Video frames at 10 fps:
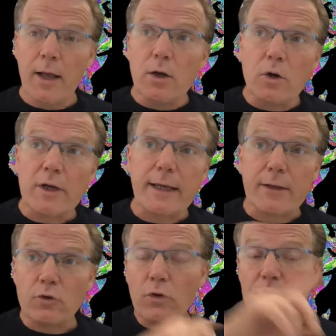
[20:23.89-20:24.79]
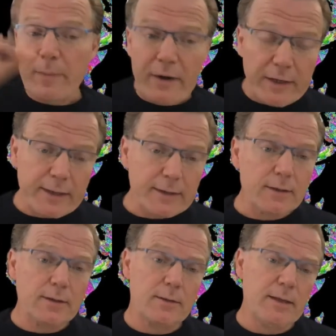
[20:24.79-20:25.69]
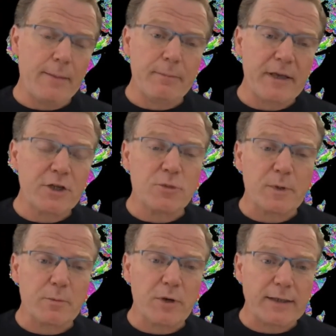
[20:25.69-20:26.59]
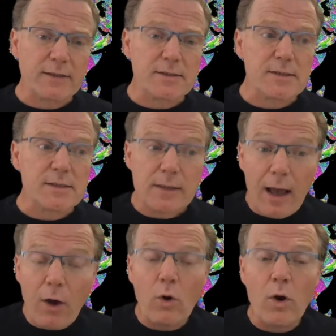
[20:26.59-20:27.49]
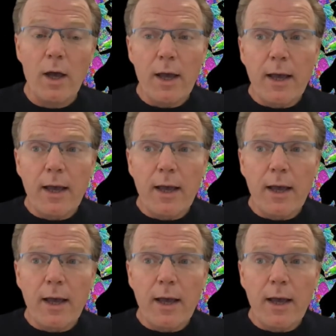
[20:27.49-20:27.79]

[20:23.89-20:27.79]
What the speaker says: looking at North American land management practices and how